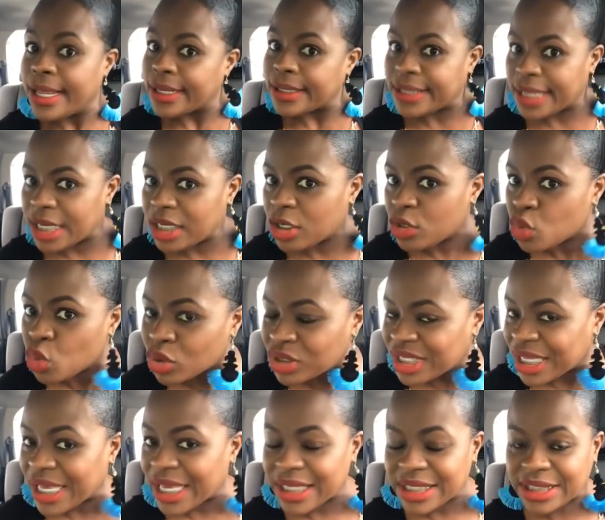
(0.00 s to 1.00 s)
then you know
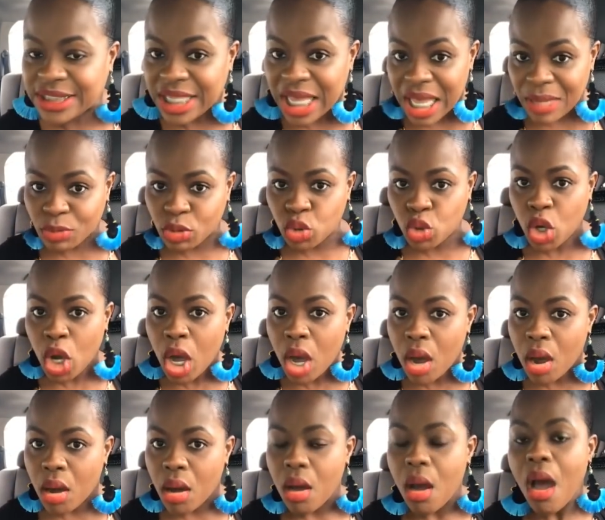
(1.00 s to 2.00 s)
say it's time to
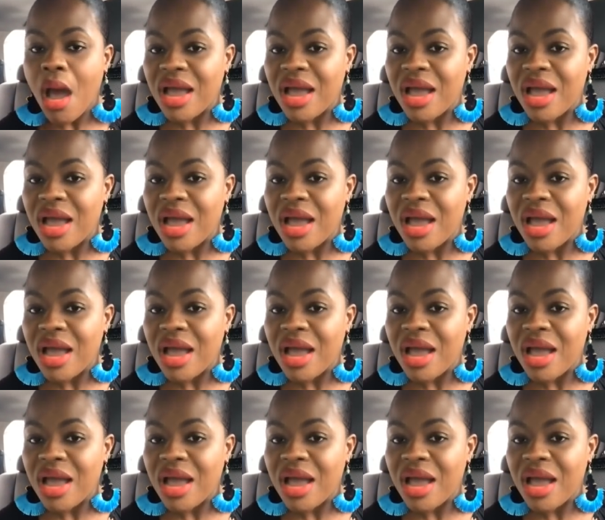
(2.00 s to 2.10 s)
go.